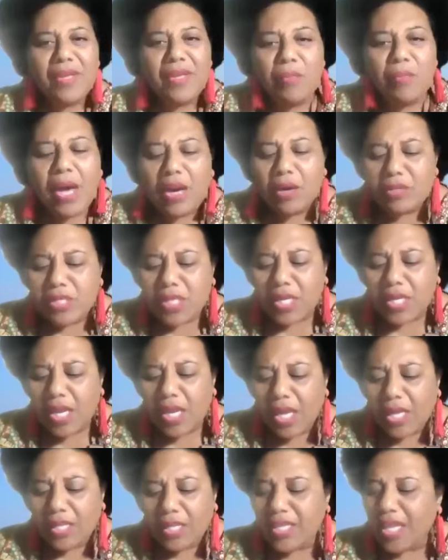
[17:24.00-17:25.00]
Omaro
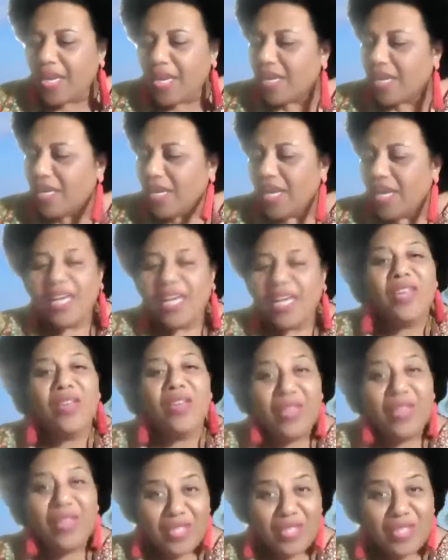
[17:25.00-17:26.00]
Saranga Daren, you
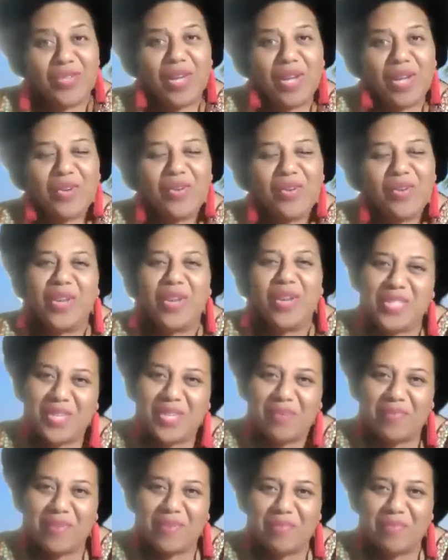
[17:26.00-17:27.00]
know, that you acknowledge
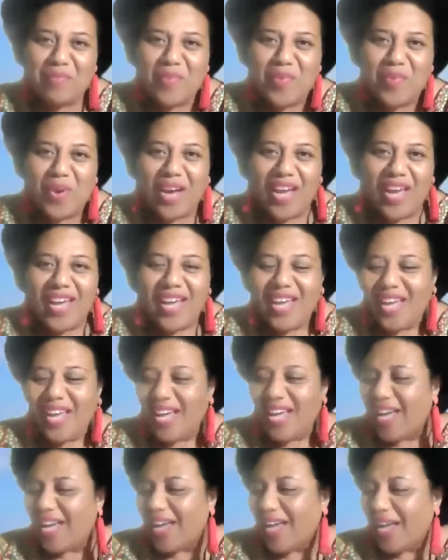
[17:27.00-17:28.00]
Reverend Moore.
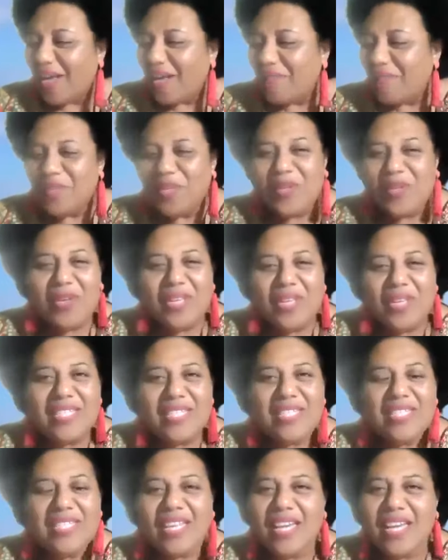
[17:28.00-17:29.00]
You know,
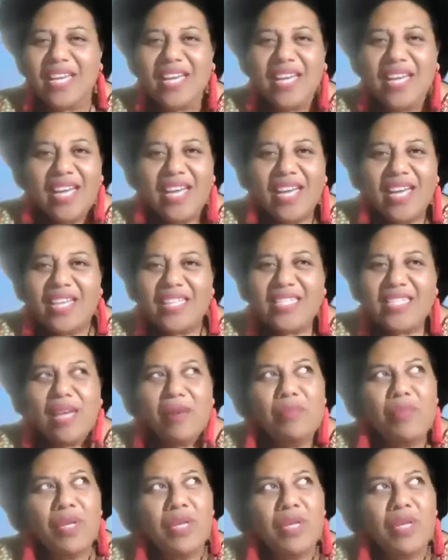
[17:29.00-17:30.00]
he's
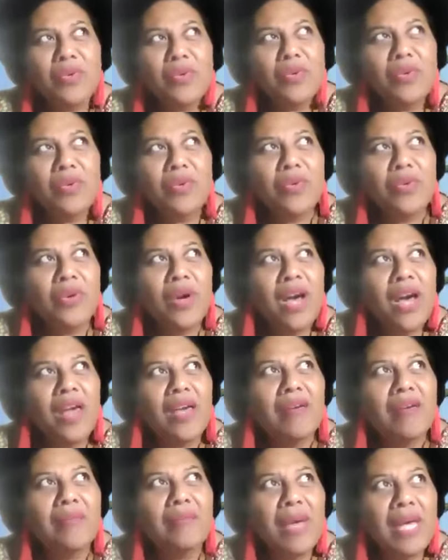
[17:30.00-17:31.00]
someone who
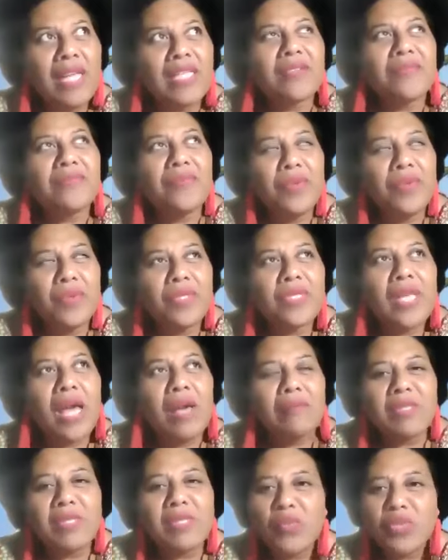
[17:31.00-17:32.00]
I met a few
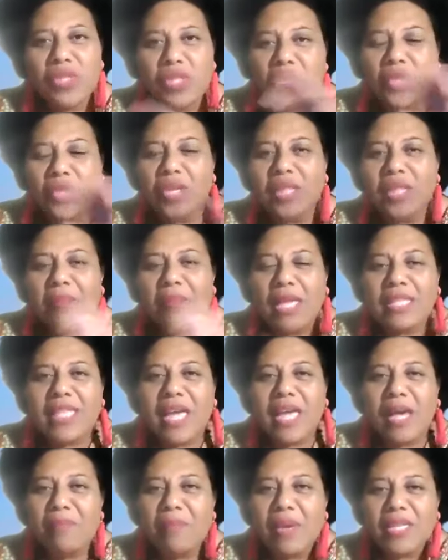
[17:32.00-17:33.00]
times during my
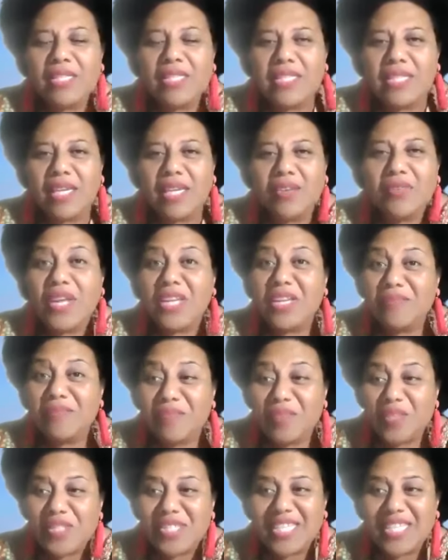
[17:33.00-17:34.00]
time at Creative
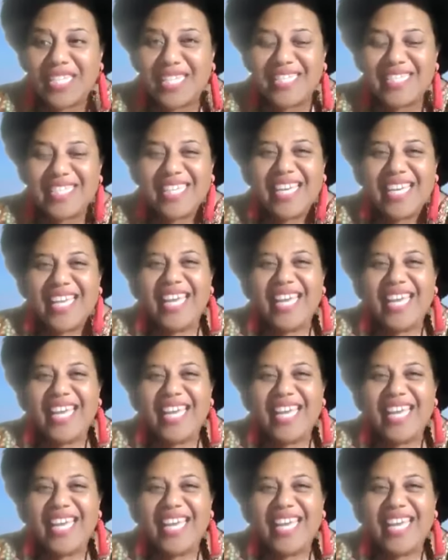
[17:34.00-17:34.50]
New Zealand,